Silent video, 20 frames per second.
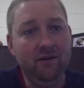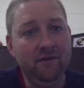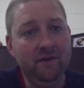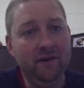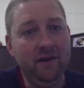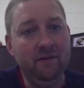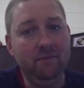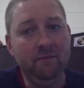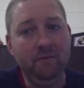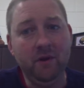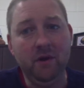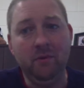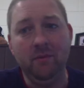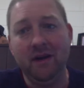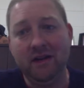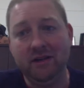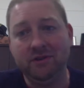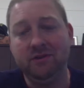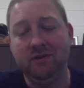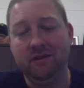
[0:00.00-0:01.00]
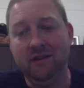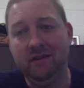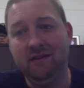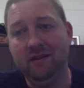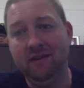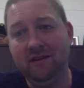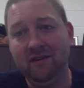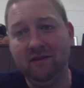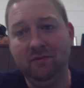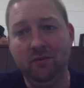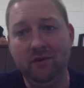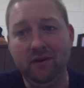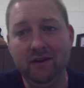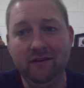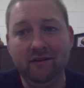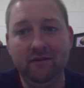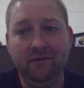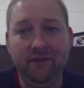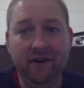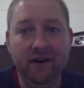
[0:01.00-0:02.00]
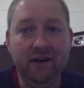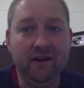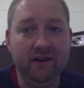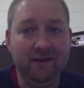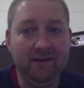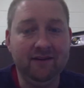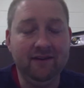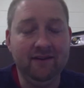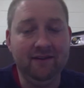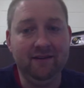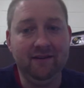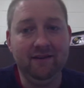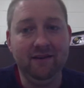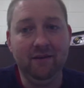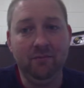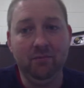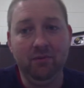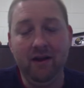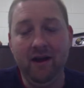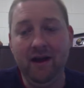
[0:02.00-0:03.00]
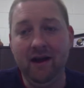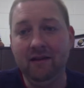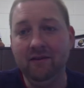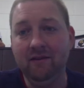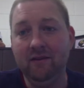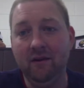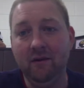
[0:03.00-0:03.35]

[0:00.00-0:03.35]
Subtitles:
and then making sure that the discipline is fair and consistently applied.